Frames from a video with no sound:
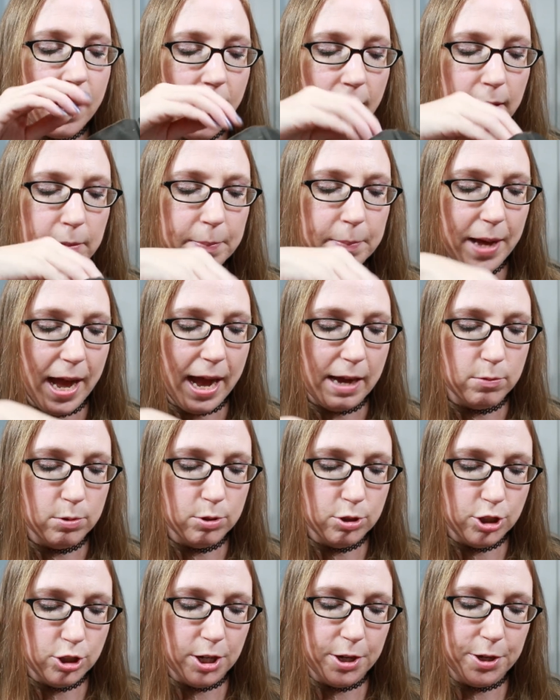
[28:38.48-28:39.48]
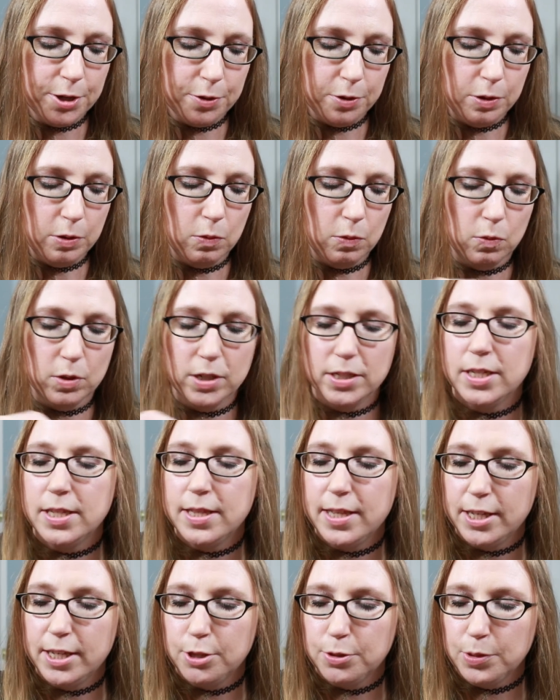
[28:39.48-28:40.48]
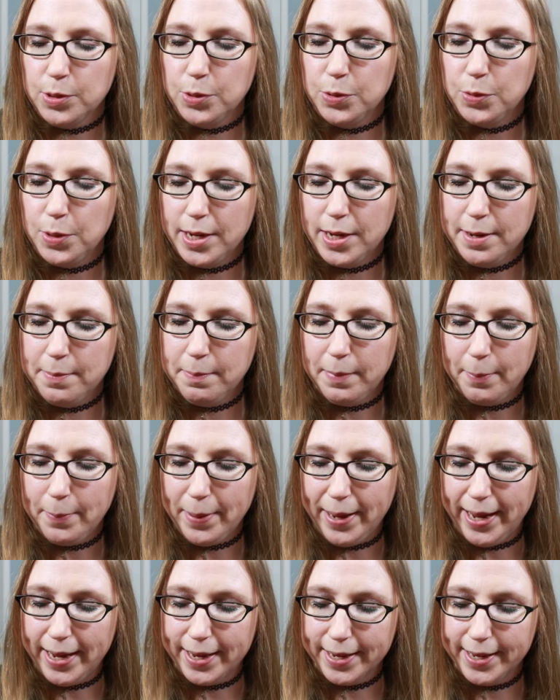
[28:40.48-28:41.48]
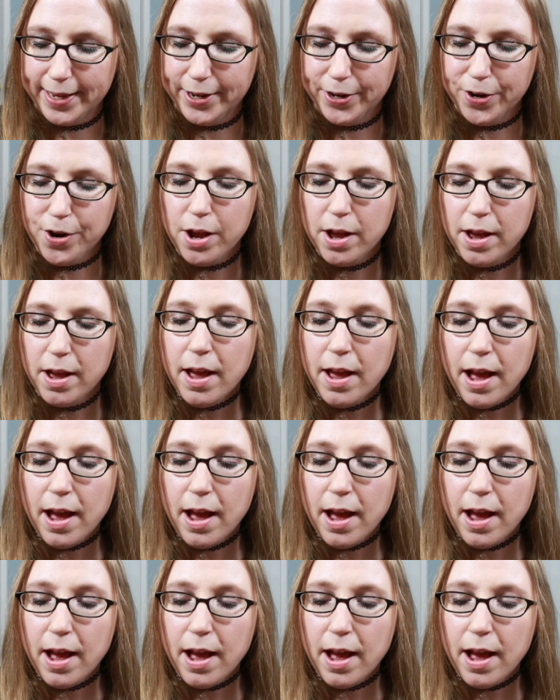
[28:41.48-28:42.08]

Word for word: Um, but I will show you what they threw in my bag here.